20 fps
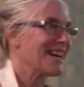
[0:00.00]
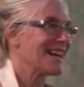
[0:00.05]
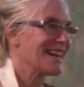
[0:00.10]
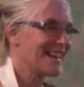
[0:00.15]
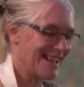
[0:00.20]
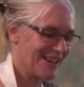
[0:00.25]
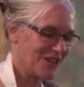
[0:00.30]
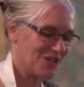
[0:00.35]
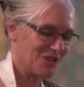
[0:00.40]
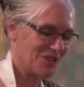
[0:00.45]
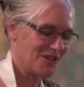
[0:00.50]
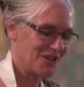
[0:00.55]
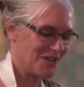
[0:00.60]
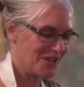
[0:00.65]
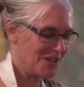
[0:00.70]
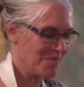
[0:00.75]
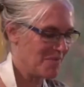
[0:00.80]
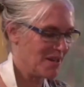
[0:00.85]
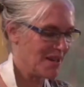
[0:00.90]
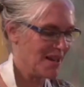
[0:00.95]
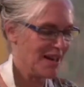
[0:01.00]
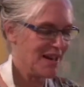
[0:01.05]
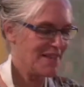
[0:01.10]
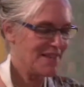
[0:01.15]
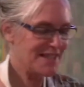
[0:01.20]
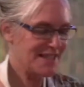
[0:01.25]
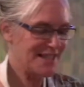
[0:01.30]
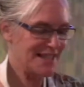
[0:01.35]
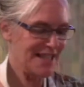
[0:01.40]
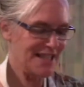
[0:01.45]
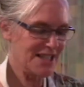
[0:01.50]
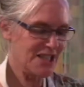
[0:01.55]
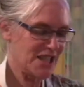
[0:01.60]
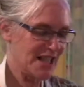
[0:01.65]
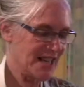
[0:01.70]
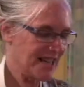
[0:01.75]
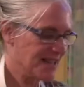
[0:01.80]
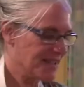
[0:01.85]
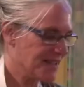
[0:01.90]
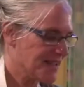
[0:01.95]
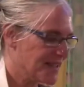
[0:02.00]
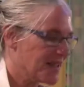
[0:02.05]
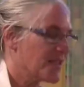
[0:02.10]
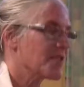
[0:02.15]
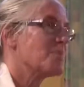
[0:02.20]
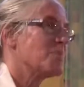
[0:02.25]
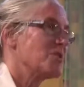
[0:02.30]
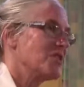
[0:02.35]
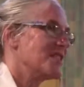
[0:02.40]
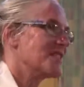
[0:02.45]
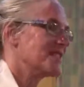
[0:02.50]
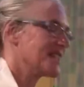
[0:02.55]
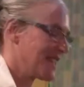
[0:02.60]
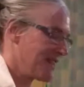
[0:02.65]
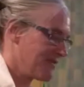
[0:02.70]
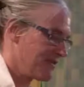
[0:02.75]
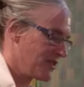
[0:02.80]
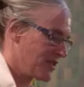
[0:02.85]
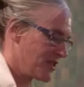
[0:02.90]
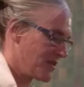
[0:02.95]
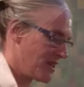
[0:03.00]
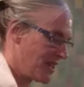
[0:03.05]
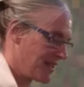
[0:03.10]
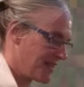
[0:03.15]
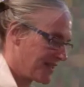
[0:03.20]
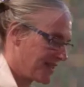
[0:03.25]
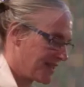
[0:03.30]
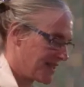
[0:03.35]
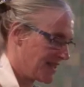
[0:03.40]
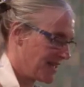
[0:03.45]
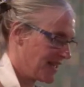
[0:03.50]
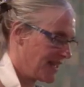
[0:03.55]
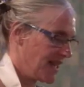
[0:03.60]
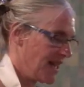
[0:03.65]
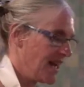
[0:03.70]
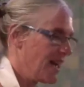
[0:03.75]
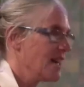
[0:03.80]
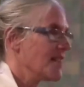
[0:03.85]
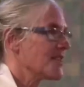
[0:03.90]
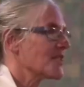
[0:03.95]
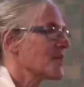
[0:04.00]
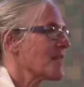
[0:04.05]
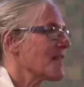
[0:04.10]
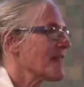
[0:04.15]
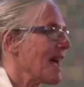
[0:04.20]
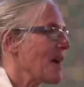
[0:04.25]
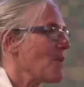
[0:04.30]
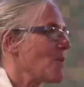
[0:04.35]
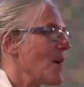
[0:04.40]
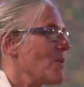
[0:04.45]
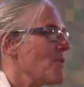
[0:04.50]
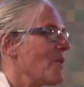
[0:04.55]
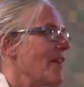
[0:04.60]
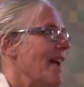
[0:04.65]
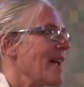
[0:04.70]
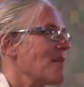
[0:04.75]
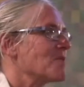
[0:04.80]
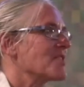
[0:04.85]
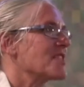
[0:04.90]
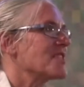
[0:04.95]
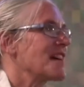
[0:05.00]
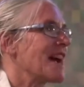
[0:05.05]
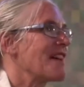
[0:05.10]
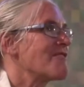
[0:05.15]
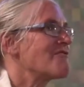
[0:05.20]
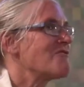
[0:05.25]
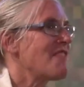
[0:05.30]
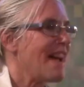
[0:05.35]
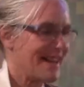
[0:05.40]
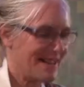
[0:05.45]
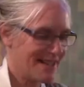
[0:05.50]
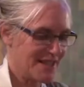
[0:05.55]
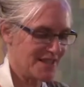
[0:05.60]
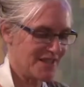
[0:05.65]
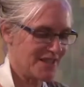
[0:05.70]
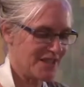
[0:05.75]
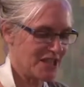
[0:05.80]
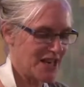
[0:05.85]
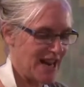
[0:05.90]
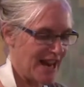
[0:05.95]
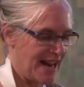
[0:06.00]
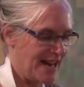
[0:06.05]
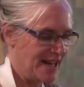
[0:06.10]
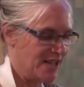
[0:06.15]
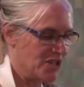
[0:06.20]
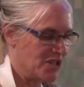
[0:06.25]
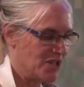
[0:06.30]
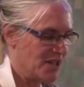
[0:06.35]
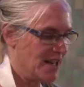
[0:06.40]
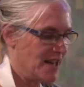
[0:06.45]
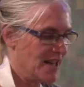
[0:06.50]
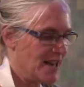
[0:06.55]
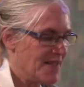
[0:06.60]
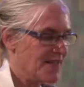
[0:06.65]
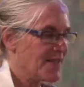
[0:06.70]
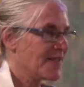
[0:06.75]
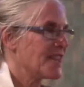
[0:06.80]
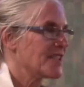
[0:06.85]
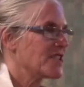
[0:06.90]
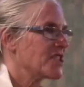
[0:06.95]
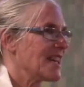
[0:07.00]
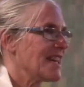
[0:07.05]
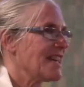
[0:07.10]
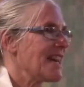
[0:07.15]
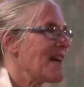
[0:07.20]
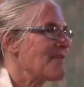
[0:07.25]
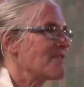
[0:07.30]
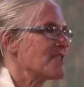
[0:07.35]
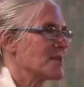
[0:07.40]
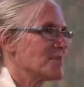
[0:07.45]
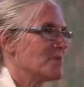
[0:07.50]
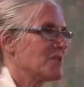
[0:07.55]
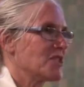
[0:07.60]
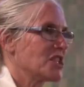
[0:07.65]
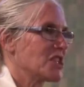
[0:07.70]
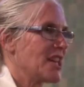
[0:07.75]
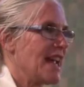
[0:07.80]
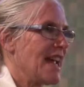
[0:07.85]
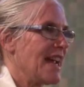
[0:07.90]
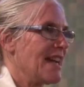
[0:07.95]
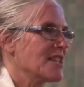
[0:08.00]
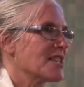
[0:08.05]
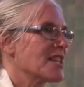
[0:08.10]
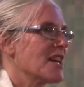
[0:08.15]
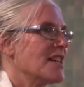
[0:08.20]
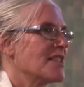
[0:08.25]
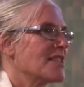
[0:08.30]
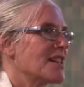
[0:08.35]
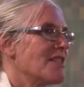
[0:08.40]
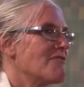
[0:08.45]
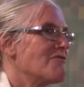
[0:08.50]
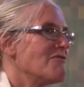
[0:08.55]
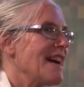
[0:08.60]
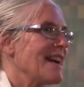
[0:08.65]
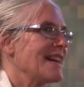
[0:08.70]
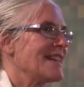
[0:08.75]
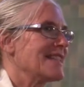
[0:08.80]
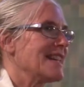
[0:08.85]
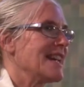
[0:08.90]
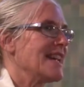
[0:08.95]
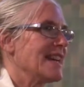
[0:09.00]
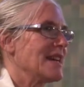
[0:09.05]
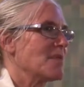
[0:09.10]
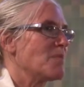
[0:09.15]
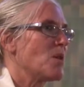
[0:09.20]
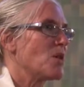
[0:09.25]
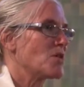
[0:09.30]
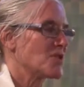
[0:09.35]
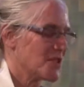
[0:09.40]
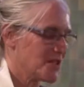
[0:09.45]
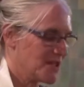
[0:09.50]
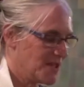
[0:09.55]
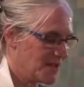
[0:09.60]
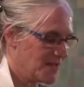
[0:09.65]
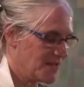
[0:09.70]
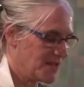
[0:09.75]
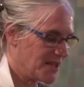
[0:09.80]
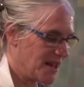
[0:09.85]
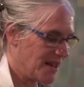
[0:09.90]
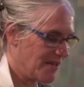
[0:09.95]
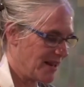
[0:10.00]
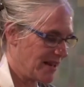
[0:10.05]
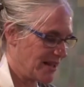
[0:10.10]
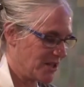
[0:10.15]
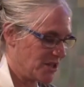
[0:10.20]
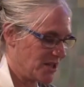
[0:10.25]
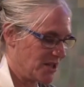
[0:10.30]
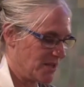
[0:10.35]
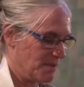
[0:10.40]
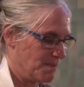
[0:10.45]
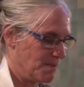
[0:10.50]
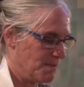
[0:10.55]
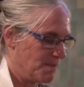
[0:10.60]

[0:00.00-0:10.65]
clinging onto them, the teachings that the Buddha's given to us. So in that way, we're able to direct the change, the inevitable change, direct it in a positive direction.